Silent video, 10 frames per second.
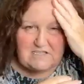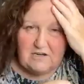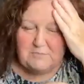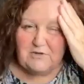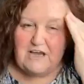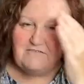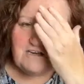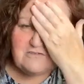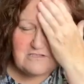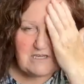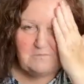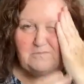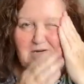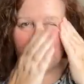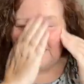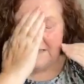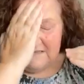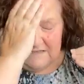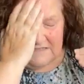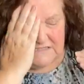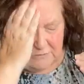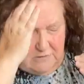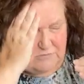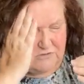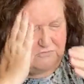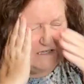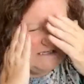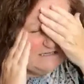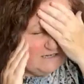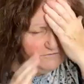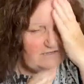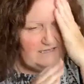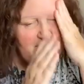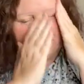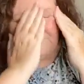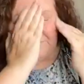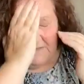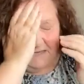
a bit of time on our own, don't we? So it was really lovely